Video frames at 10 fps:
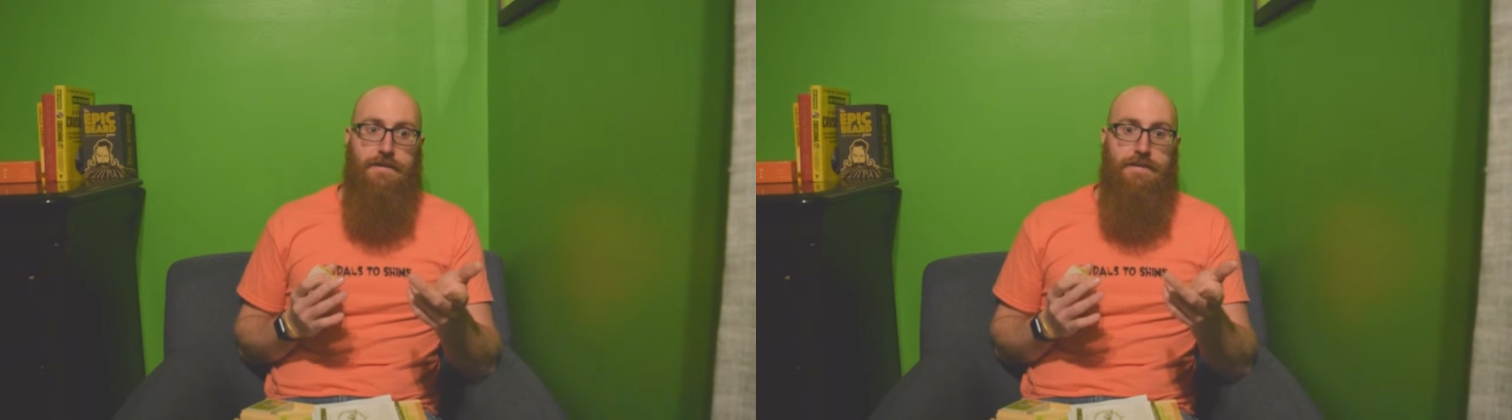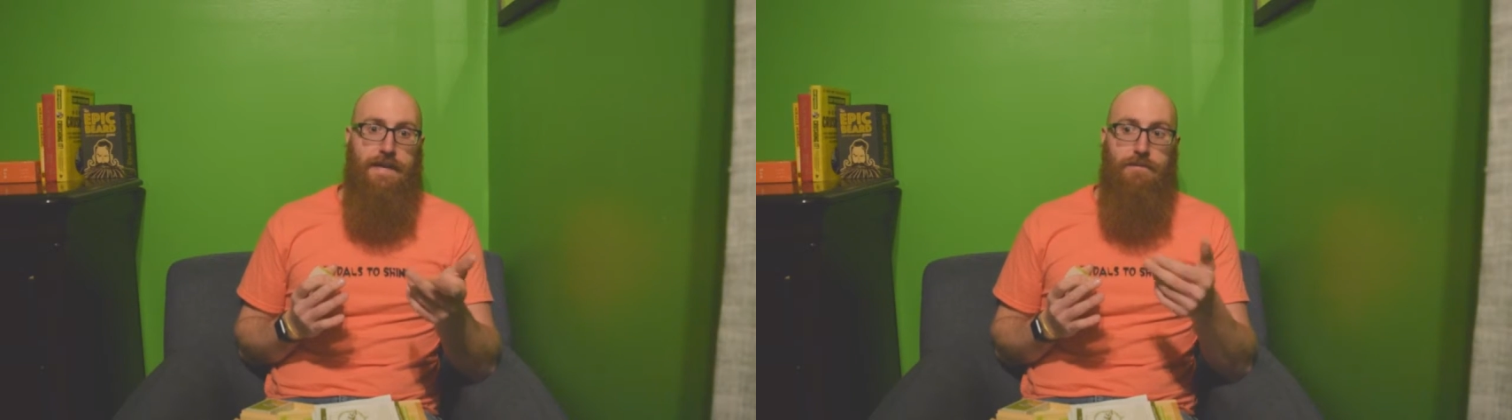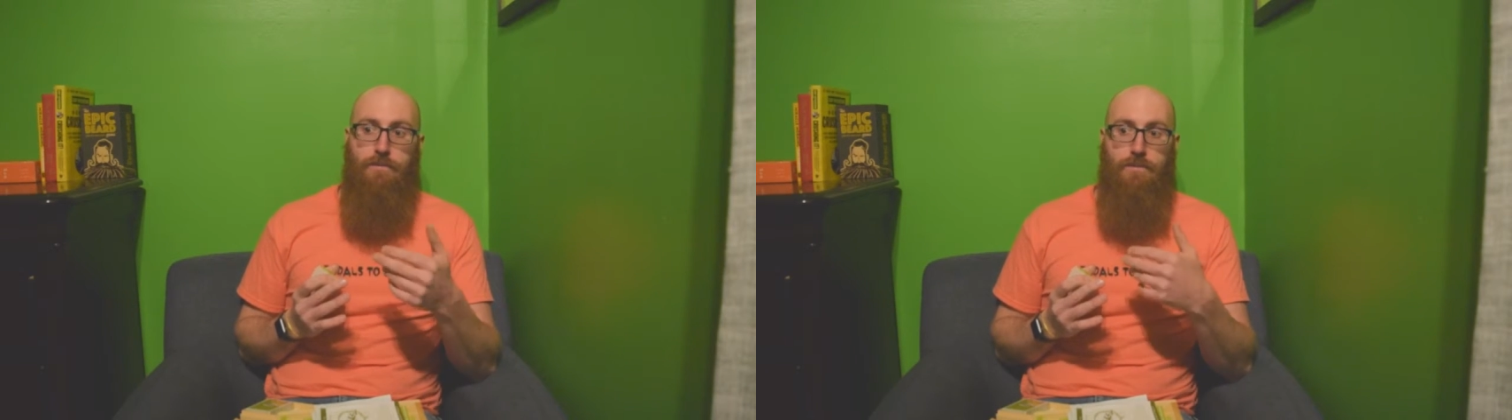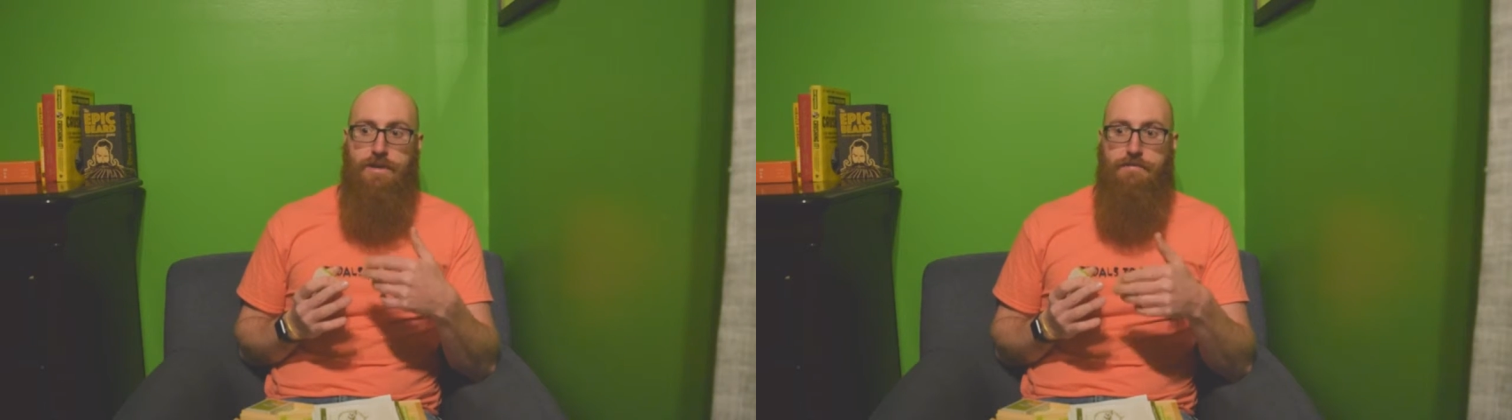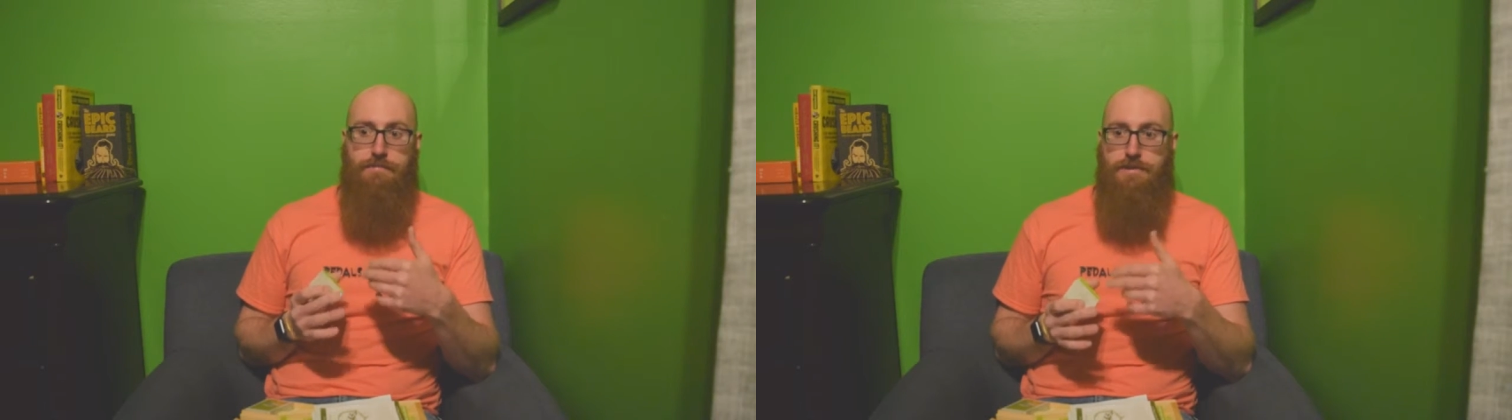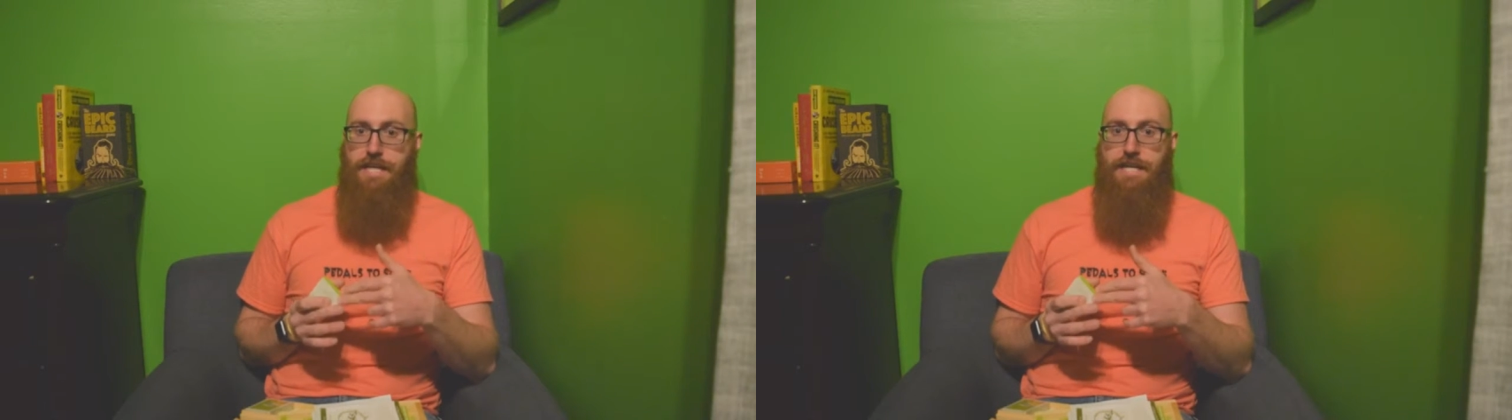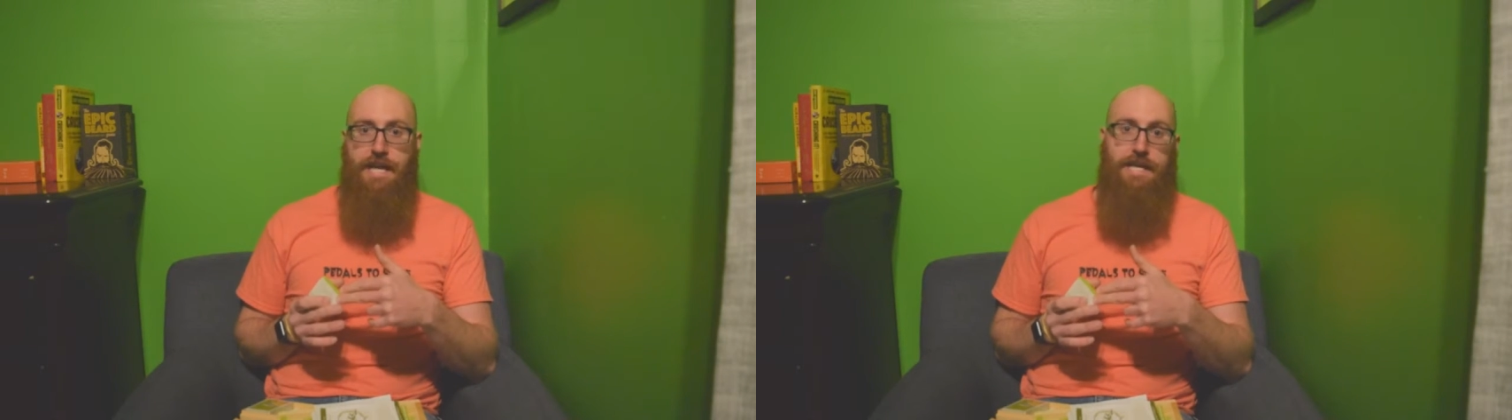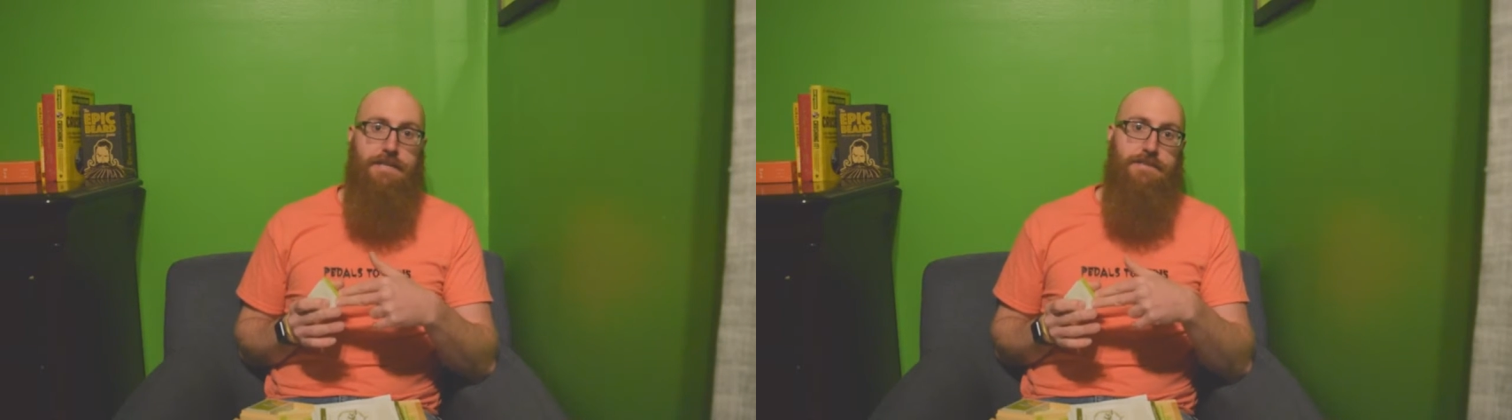that wouldn't even pertain
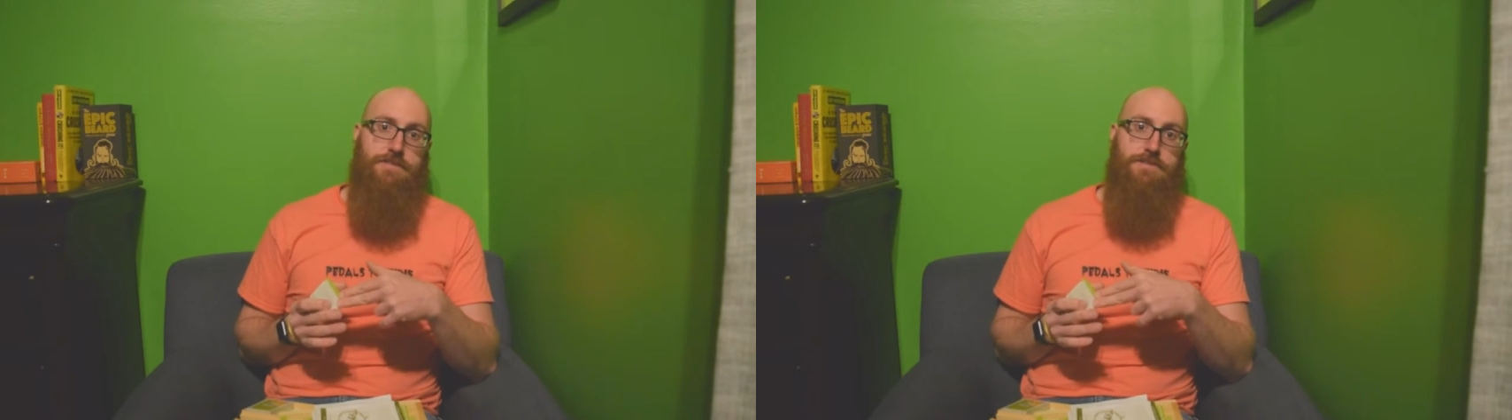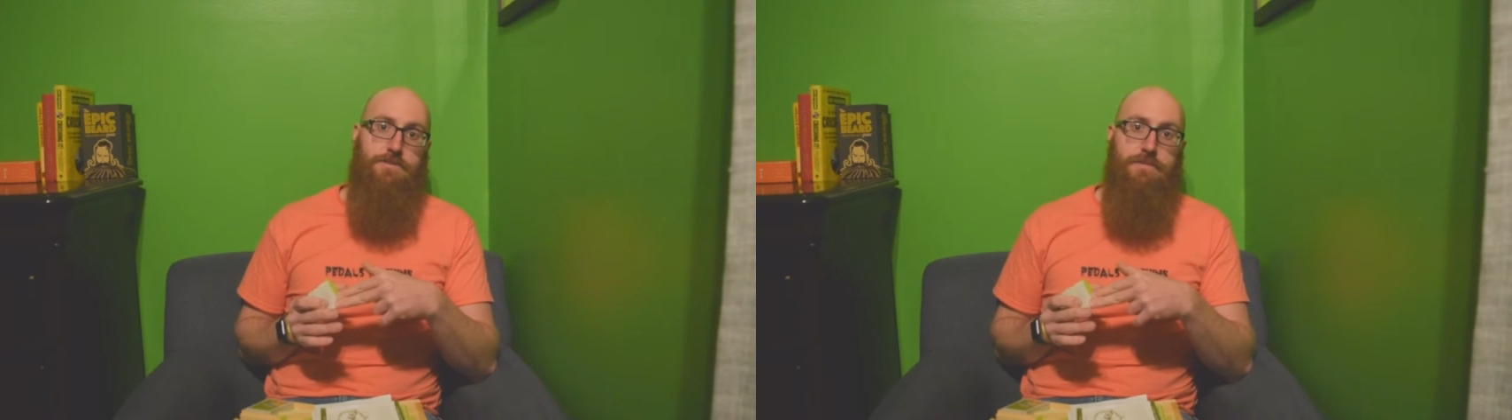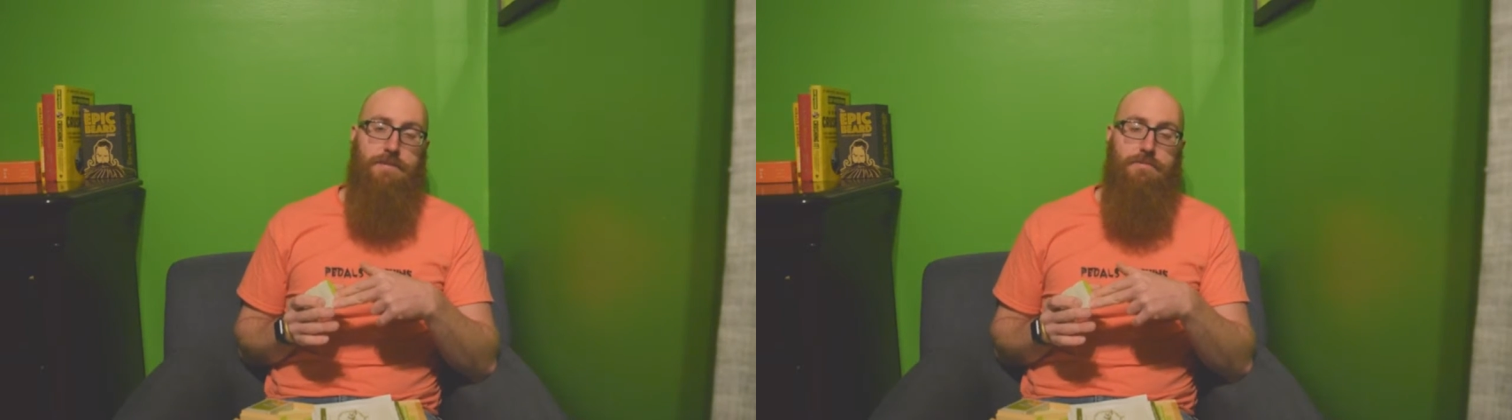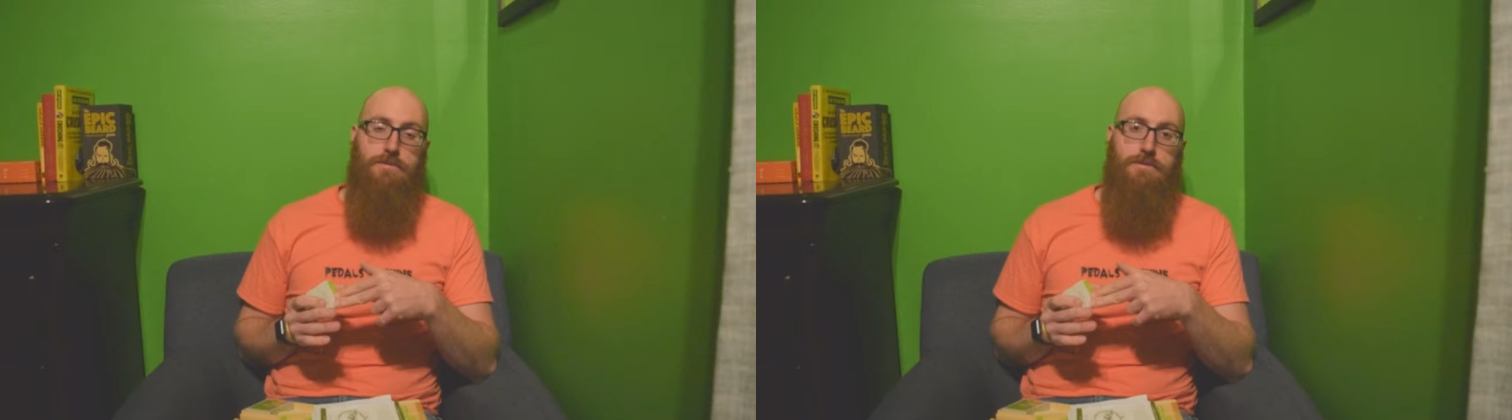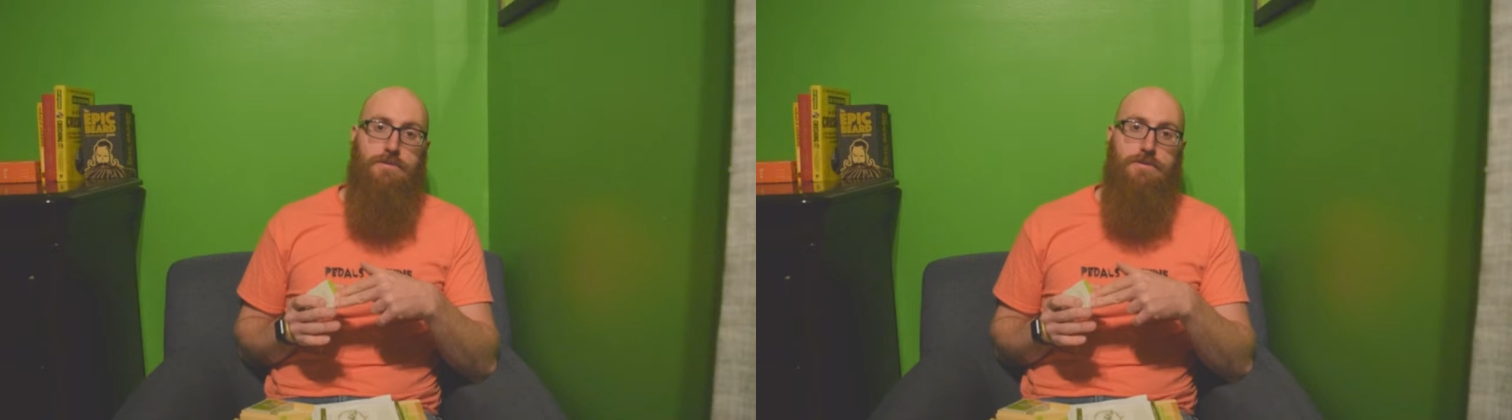to any of these 2 people,